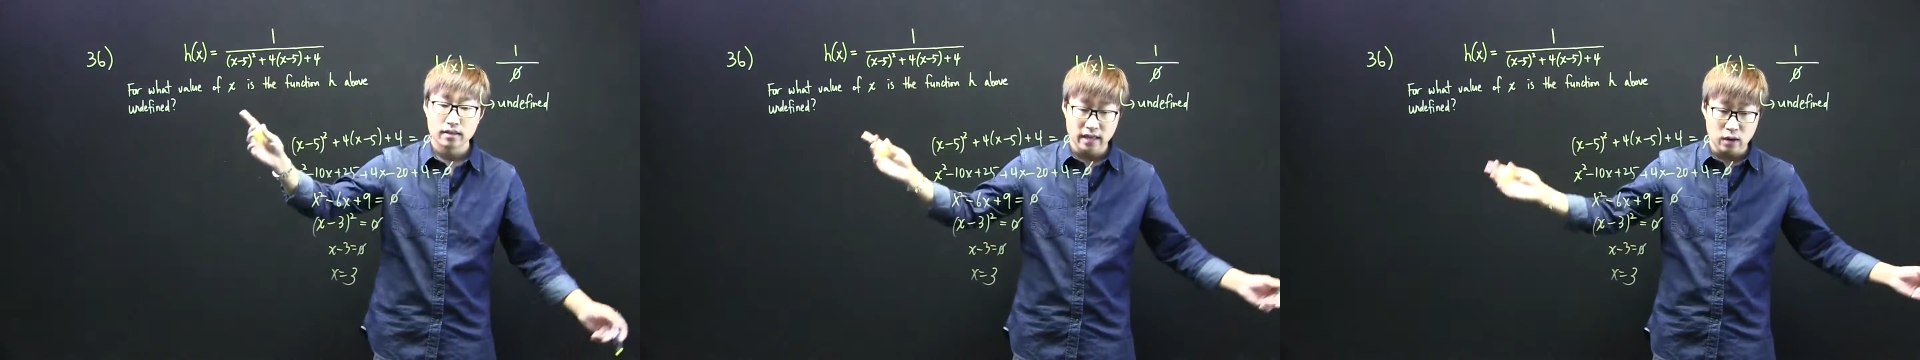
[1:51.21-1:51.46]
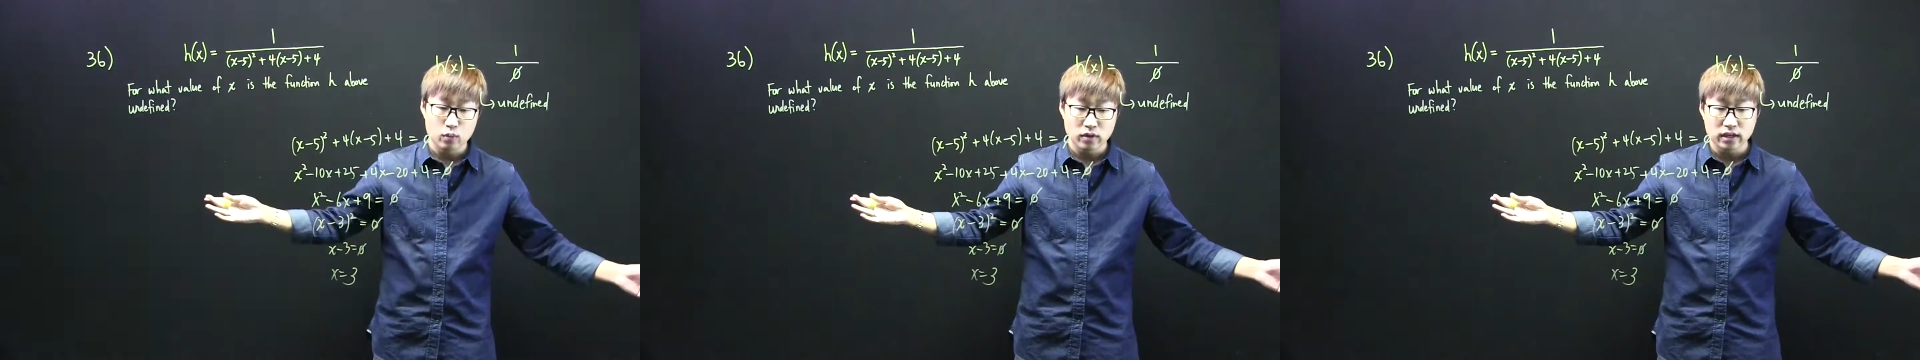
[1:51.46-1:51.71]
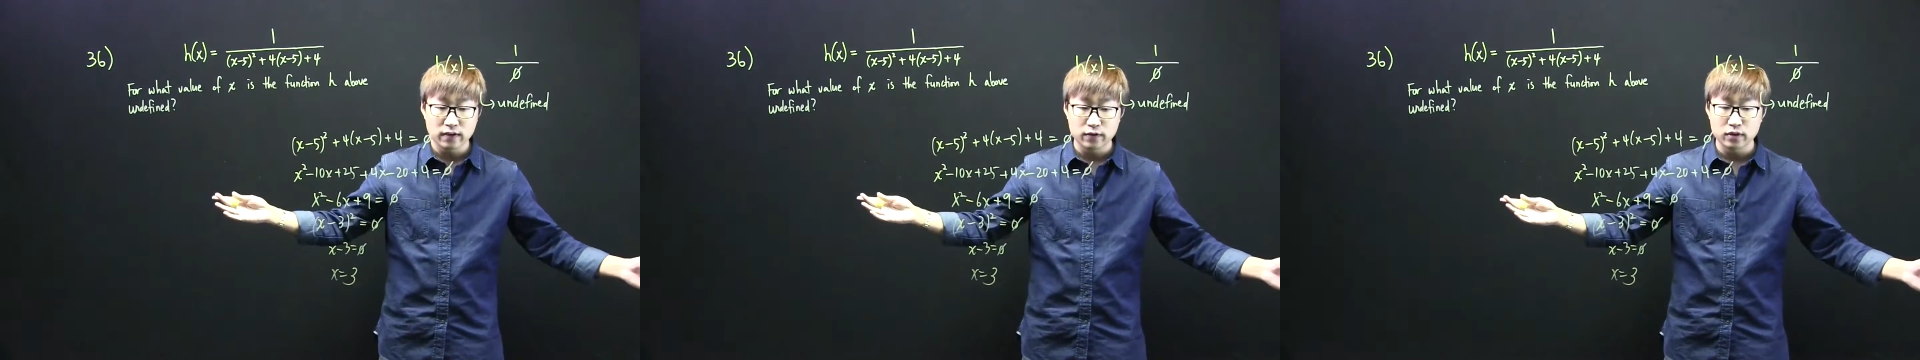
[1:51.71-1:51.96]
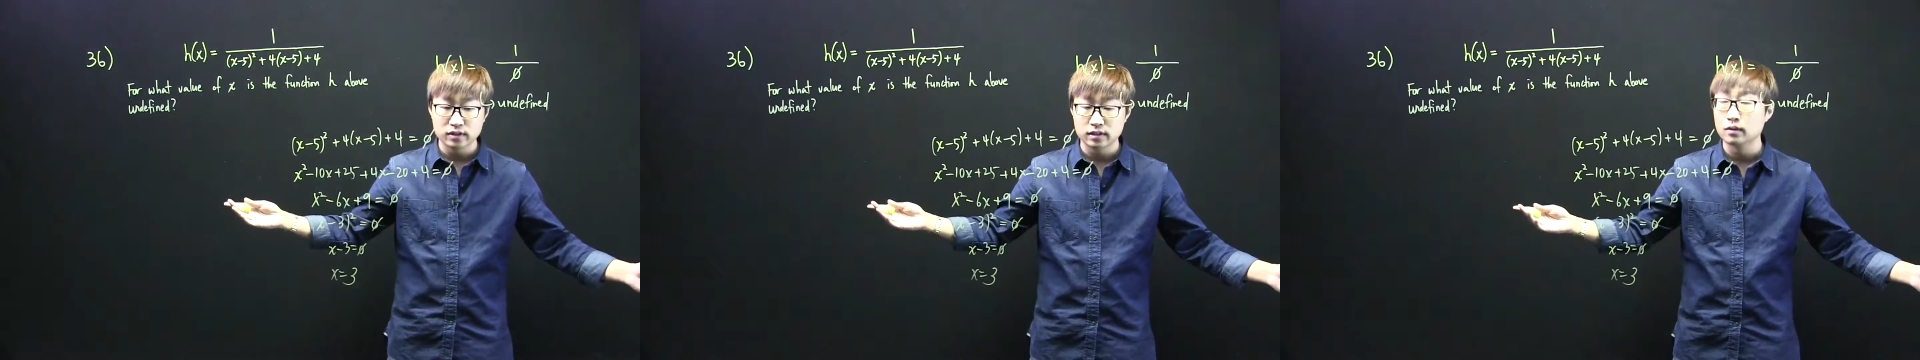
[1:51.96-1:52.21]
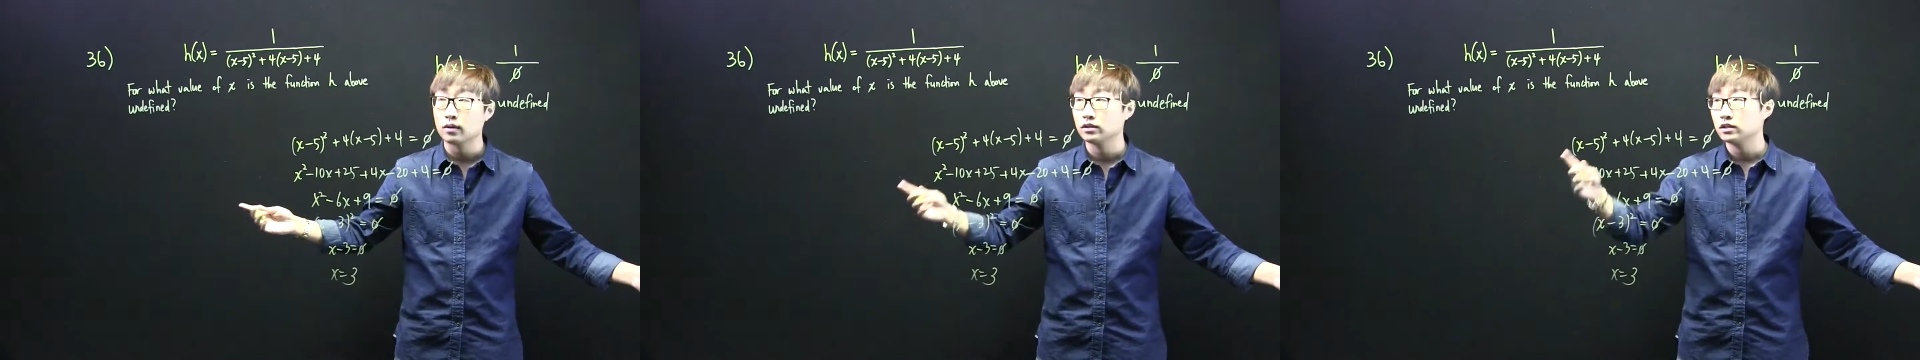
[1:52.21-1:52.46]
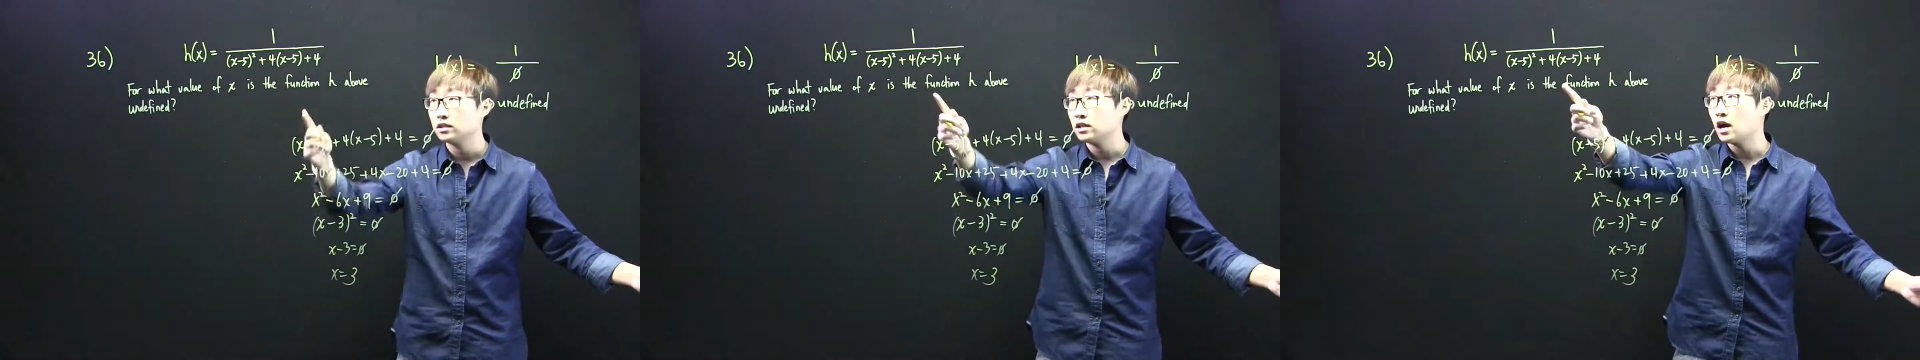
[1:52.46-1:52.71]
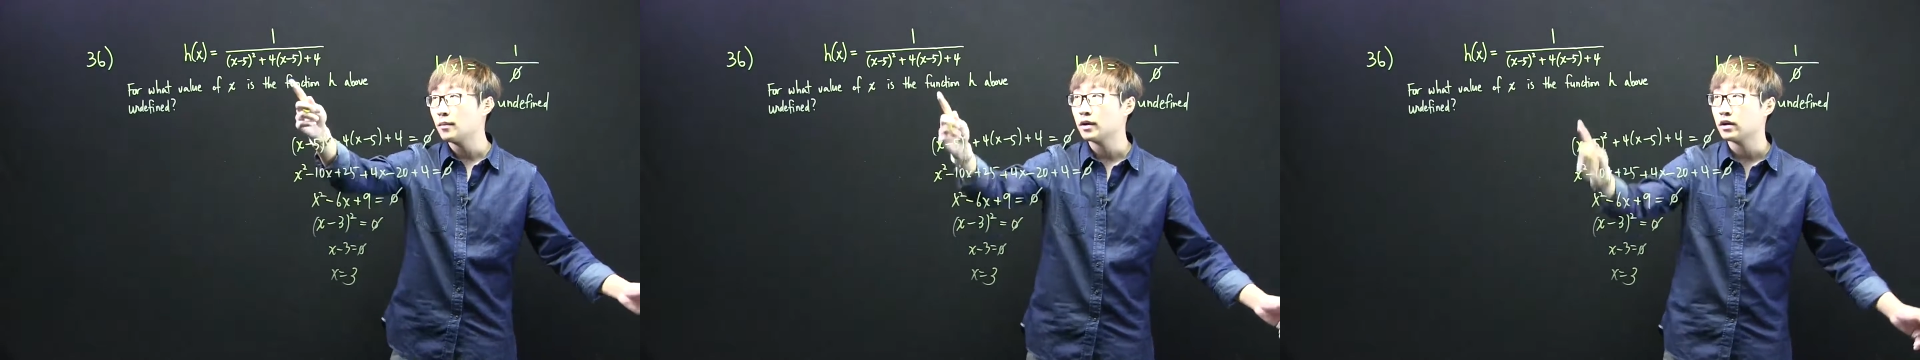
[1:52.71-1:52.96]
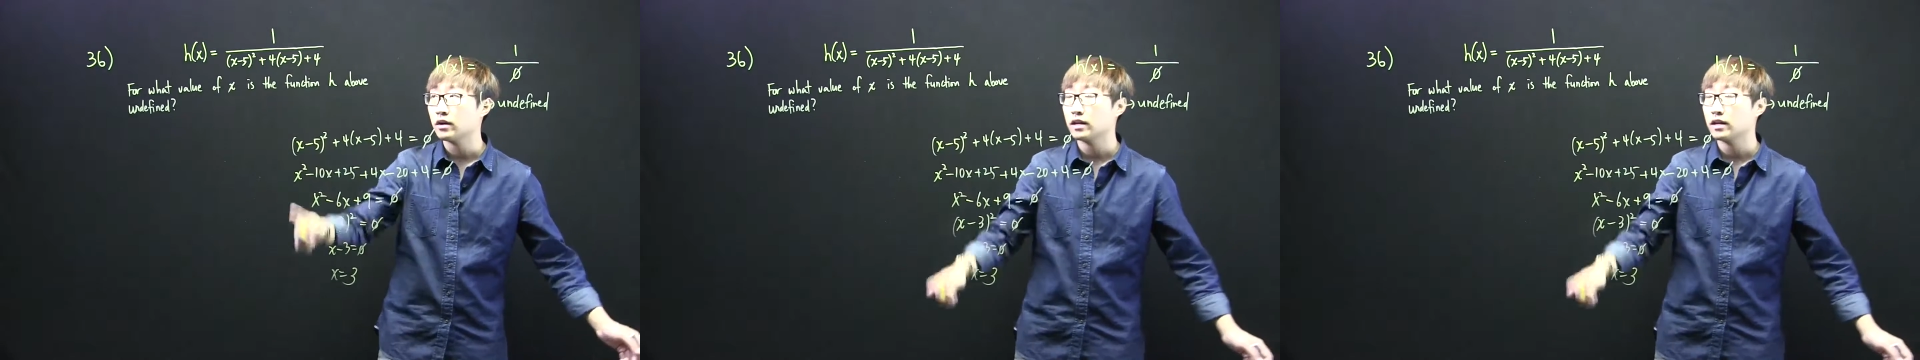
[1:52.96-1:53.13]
that will give you a 0 on the denominator,